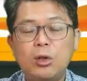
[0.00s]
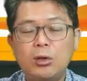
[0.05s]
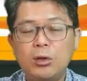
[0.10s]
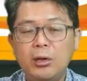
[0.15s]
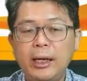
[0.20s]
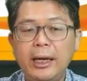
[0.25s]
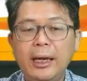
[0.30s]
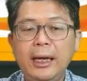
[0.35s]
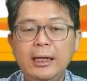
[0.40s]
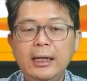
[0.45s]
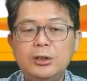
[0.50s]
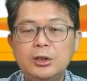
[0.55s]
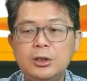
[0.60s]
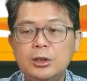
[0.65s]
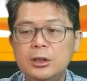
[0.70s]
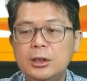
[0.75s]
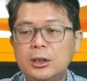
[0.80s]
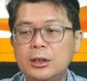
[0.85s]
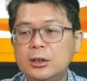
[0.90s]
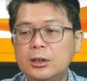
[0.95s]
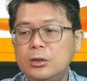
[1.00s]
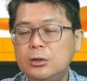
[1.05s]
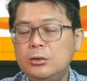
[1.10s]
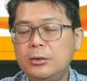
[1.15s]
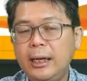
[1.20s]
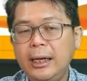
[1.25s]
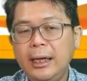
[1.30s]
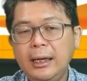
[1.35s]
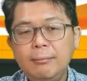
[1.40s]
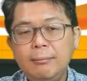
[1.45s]
have some sort of
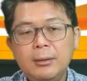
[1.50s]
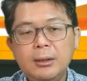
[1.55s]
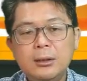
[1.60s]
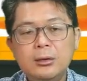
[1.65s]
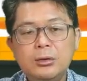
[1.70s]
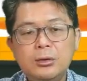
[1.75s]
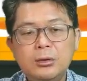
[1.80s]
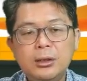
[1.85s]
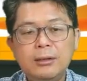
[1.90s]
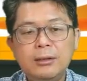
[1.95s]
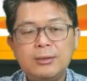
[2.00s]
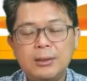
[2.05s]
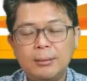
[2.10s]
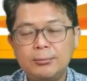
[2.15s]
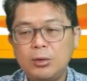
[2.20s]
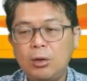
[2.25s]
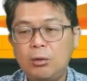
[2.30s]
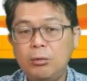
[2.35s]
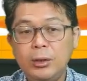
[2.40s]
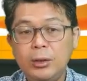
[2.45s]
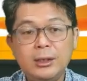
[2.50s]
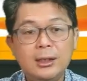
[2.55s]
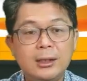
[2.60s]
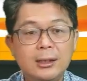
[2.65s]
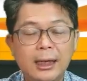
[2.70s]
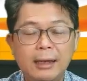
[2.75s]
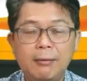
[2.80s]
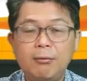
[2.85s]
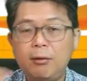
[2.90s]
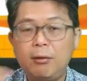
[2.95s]
edge, to able to give some
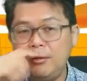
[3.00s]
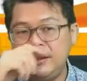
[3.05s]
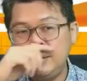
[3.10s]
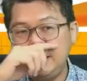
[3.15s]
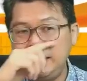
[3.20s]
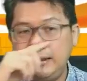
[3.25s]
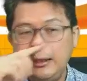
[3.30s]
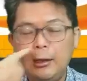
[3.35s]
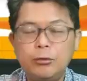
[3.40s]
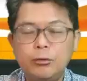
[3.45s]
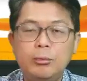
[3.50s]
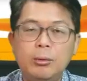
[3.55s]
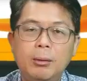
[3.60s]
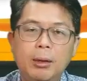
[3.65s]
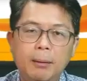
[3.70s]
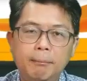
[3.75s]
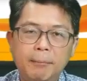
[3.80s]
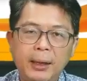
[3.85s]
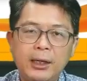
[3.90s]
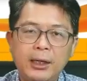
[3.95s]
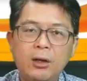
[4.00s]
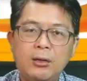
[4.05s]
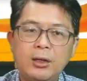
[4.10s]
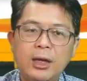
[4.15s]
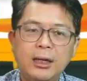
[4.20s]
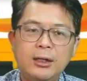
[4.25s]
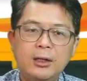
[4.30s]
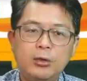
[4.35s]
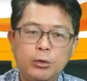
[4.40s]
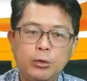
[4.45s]
sort of return, like what we see in
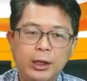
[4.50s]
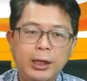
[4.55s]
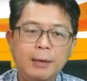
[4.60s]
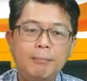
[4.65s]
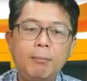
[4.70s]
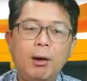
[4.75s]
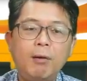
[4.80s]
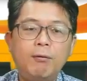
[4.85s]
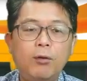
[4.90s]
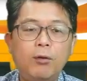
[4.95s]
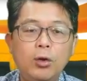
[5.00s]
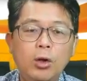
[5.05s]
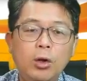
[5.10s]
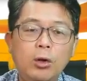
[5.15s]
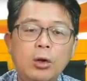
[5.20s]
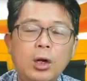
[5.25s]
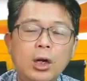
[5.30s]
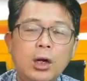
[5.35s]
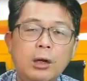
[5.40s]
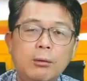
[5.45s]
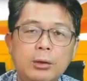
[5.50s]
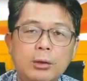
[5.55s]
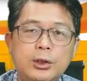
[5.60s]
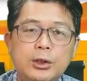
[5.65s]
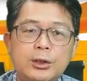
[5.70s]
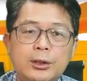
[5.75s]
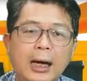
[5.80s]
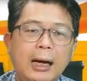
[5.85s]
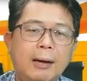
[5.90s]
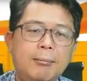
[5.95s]
our Pentagon guided trading portfolio,
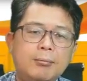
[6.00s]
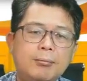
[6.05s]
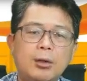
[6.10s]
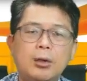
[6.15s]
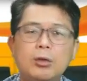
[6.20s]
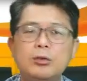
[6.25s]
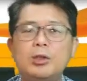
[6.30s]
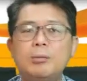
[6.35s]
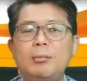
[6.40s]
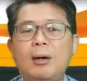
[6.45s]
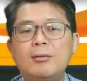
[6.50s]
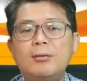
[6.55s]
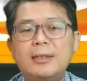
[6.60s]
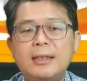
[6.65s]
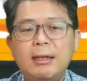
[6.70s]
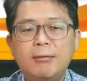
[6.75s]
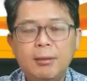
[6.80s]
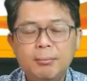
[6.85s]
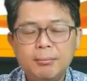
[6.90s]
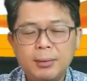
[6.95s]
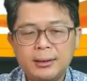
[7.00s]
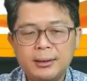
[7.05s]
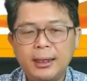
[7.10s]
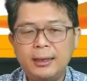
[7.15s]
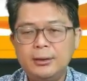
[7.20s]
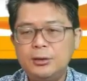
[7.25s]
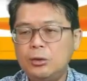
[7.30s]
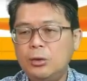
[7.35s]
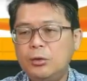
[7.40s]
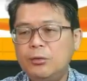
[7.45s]
which is up close to about
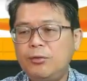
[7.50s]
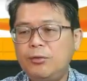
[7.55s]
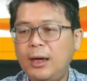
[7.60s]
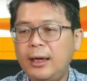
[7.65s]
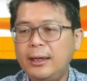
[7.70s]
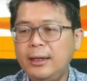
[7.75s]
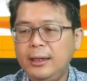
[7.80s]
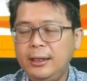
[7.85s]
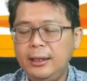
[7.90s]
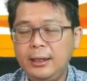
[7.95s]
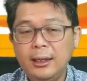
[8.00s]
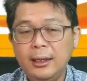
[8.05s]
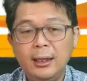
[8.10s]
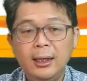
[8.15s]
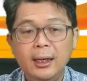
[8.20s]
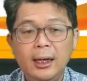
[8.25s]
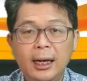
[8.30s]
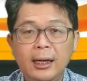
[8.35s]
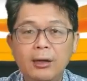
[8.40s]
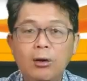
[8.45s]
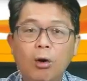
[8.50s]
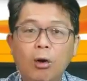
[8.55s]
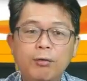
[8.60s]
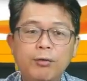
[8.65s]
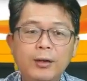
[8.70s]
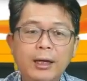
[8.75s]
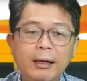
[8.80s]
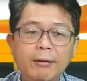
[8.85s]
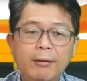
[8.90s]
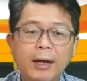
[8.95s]
7% so far in here.
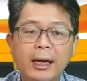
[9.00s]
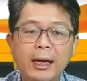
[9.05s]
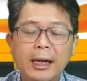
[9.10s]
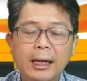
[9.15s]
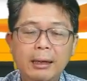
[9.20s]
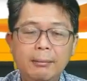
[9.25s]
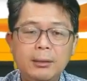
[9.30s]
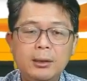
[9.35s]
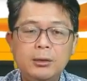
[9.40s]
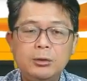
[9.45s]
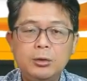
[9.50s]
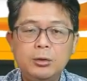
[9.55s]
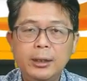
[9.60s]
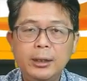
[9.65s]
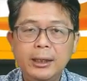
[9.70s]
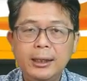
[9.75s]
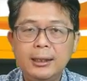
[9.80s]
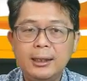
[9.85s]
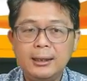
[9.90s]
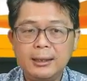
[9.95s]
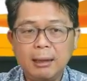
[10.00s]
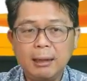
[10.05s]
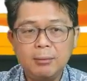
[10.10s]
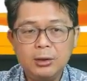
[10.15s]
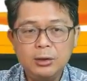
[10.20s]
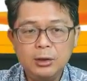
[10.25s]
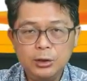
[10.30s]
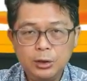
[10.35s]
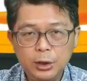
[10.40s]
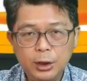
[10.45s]
And hopefully we are able to
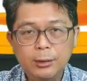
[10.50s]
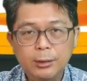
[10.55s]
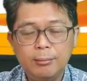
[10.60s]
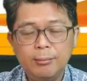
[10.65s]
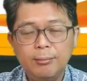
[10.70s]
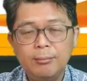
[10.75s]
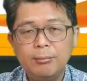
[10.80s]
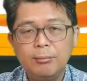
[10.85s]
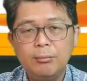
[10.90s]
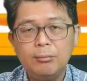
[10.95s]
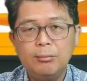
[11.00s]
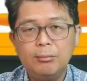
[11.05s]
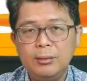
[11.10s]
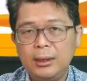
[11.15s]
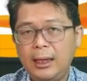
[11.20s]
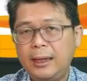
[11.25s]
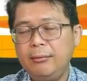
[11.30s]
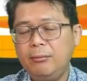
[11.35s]
hit the double digit